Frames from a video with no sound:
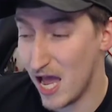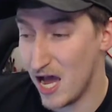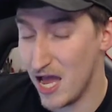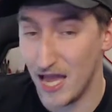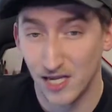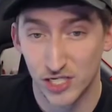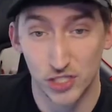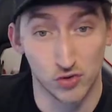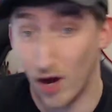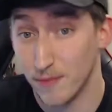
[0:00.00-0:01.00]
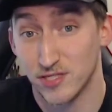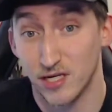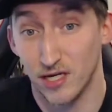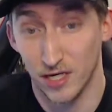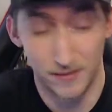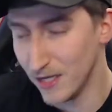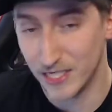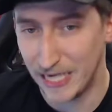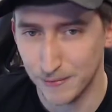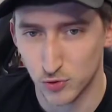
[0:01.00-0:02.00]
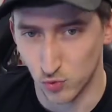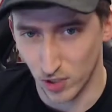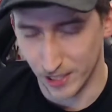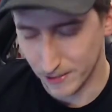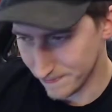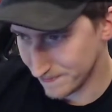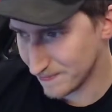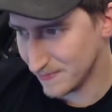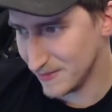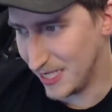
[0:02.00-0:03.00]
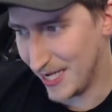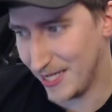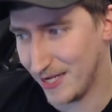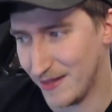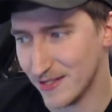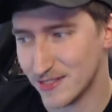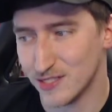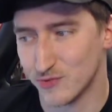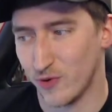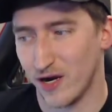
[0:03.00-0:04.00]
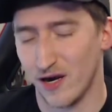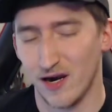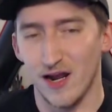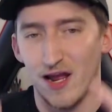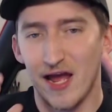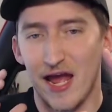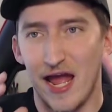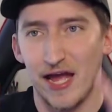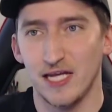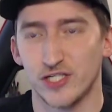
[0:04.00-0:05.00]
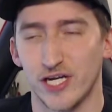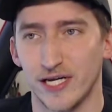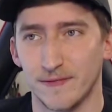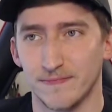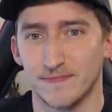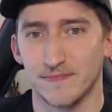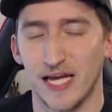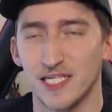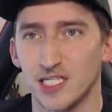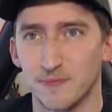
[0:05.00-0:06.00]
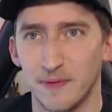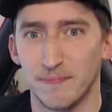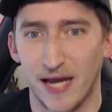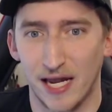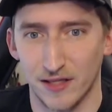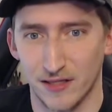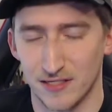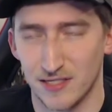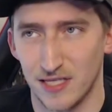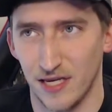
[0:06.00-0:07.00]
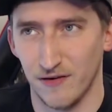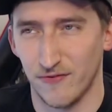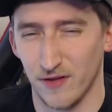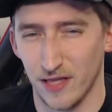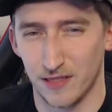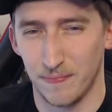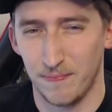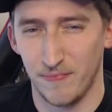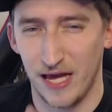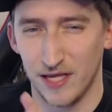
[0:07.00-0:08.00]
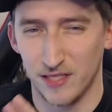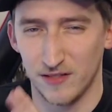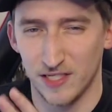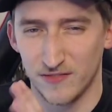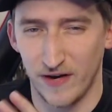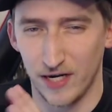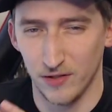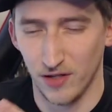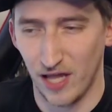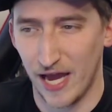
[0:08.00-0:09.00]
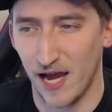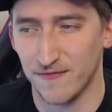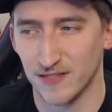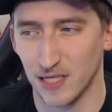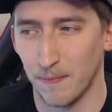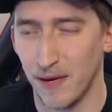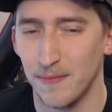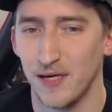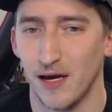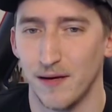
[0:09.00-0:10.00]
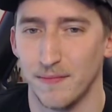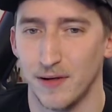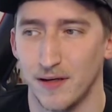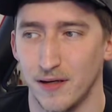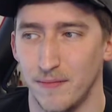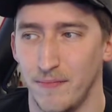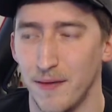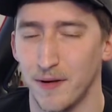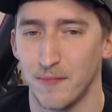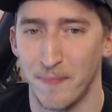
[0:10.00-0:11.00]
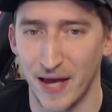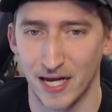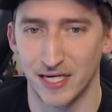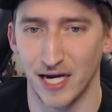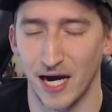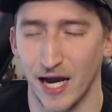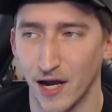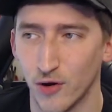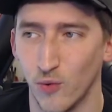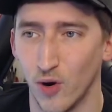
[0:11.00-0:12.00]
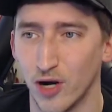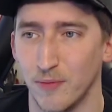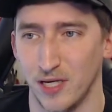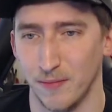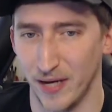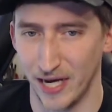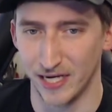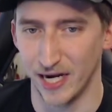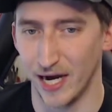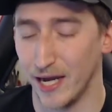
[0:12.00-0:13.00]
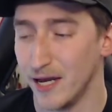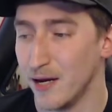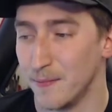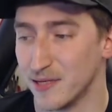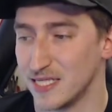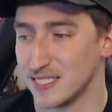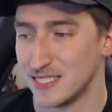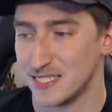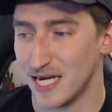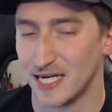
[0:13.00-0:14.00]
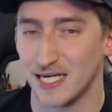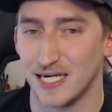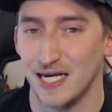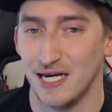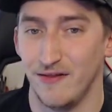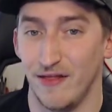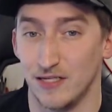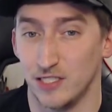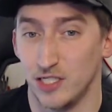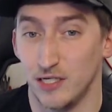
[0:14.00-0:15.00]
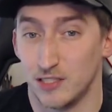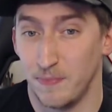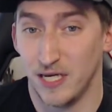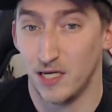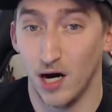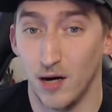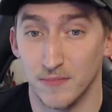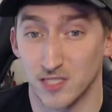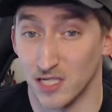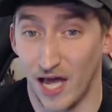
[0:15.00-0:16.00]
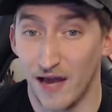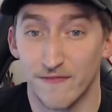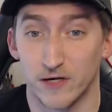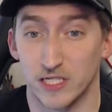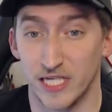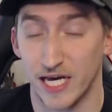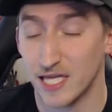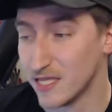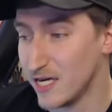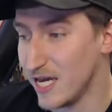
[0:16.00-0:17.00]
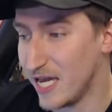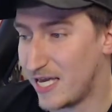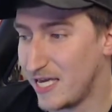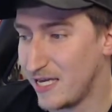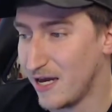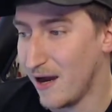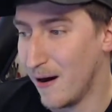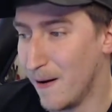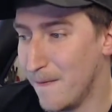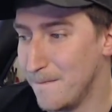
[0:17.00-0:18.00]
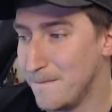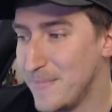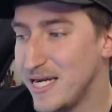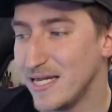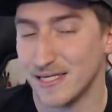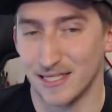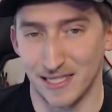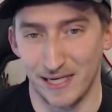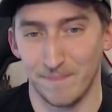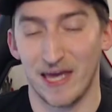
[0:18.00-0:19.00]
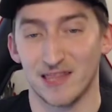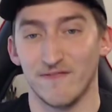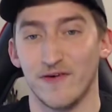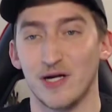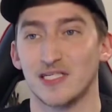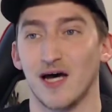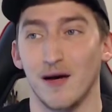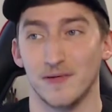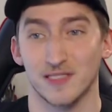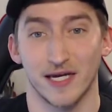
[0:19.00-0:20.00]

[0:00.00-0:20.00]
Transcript: AJ drops the gun, keeps running, and this is where AJ AJ's been battling this thing for like the that this final little half. It's like maybe I'm maybe I'm a bad guy. I don't want to be a bad guy. But the second that it becomes life or death, he immediately at the very top he's like